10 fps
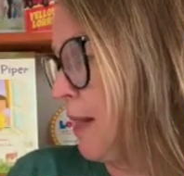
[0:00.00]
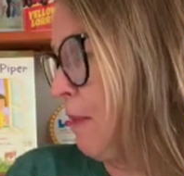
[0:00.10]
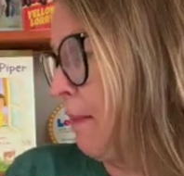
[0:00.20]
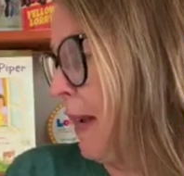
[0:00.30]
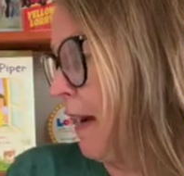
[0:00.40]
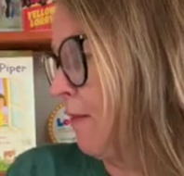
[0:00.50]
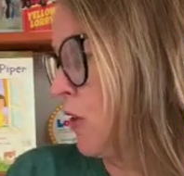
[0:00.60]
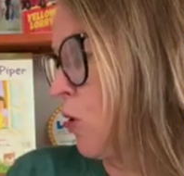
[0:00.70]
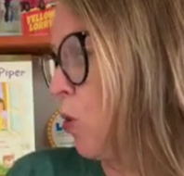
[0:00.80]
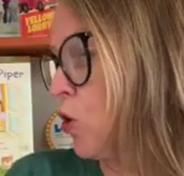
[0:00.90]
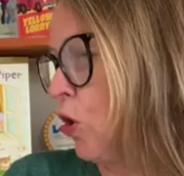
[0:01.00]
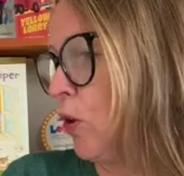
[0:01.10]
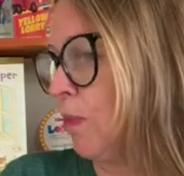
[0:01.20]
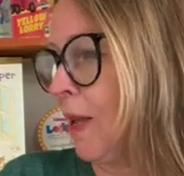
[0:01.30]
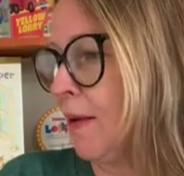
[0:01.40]
my parents caught
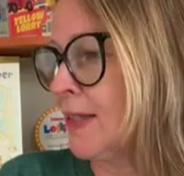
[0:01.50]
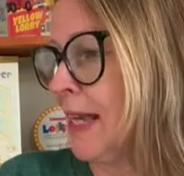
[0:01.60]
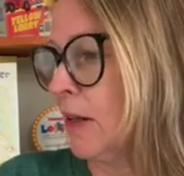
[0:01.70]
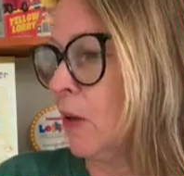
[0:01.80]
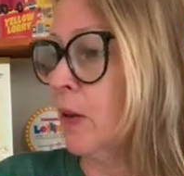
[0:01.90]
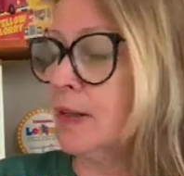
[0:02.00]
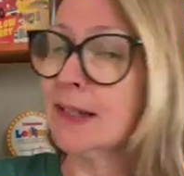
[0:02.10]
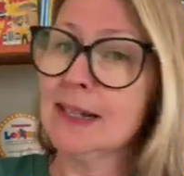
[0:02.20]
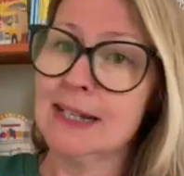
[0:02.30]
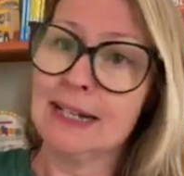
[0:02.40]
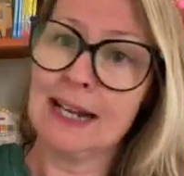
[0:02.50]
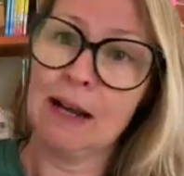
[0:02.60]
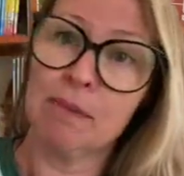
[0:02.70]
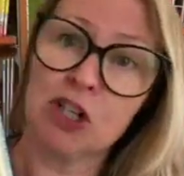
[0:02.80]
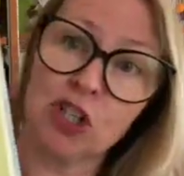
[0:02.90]
on how sad I was and how
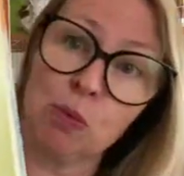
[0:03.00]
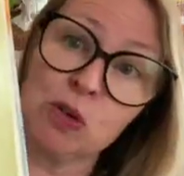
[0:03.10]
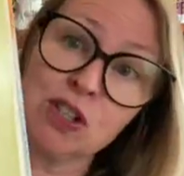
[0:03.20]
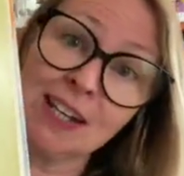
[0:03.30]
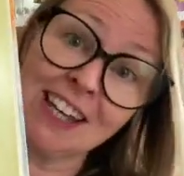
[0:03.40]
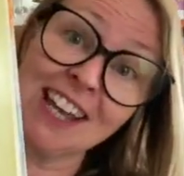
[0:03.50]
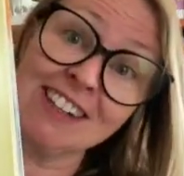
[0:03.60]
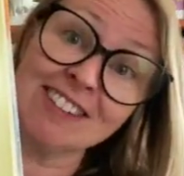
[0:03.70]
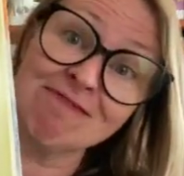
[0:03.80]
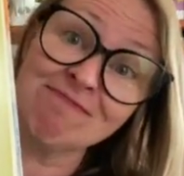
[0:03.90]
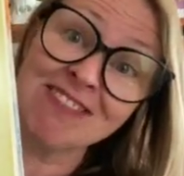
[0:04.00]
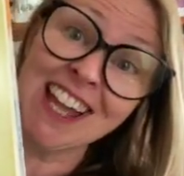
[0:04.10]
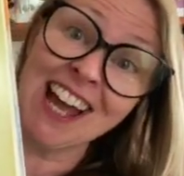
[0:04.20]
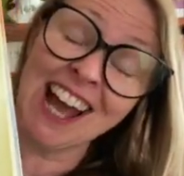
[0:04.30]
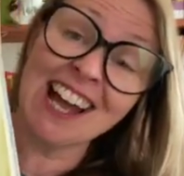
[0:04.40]
much I wanted a kitten.
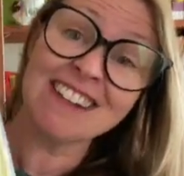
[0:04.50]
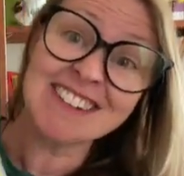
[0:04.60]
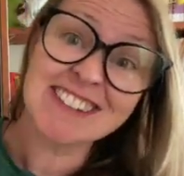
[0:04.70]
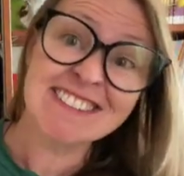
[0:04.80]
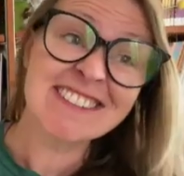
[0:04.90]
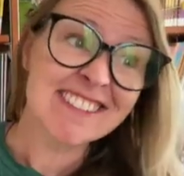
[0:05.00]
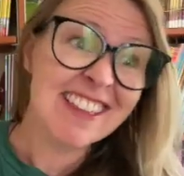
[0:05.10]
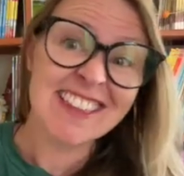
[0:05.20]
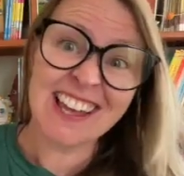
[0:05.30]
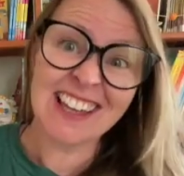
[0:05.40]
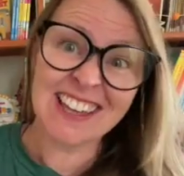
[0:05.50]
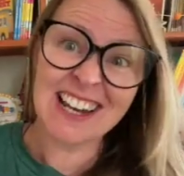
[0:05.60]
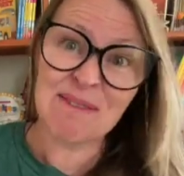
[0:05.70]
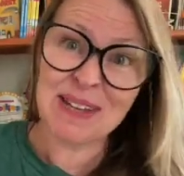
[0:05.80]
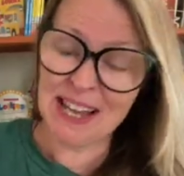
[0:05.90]
And yeah, they
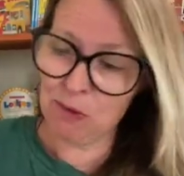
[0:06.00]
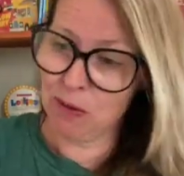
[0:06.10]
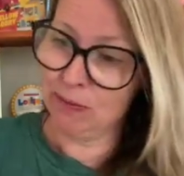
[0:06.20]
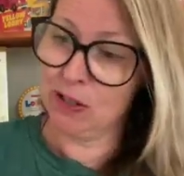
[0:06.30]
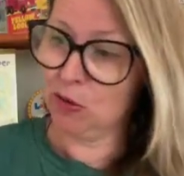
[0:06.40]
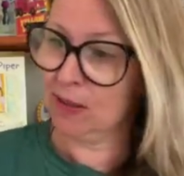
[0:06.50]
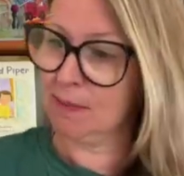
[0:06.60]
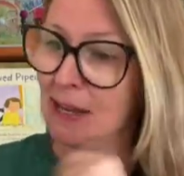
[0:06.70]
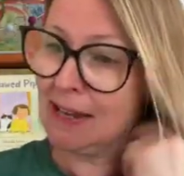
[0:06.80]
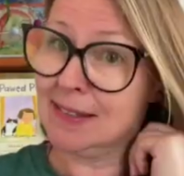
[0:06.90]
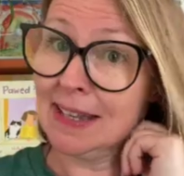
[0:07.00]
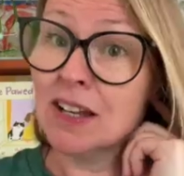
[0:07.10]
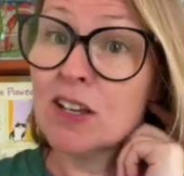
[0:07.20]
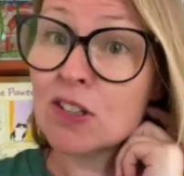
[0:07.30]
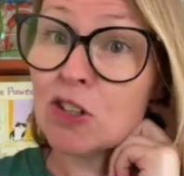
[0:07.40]
let me get one, which was amazing.
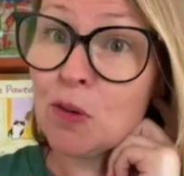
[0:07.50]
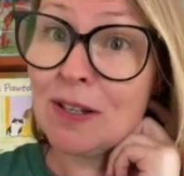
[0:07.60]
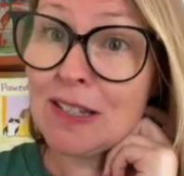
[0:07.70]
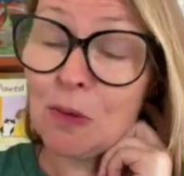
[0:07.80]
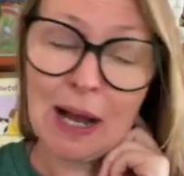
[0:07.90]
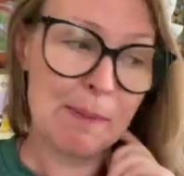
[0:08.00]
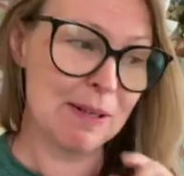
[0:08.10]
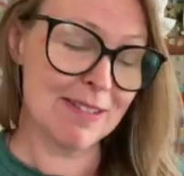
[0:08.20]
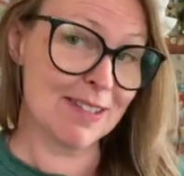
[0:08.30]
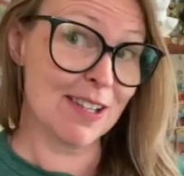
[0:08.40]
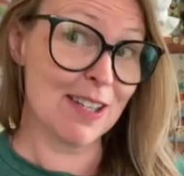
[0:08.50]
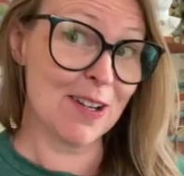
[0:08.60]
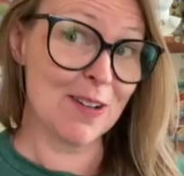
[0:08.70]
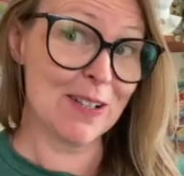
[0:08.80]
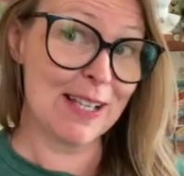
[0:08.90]
So shall we see what happens to the
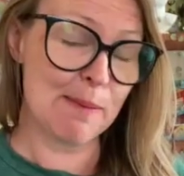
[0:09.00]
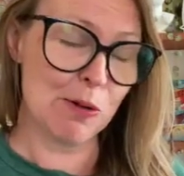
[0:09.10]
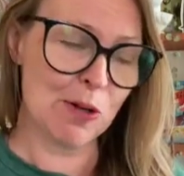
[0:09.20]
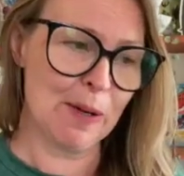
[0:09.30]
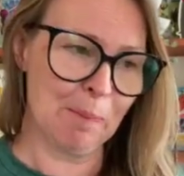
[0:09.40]
girl in the book?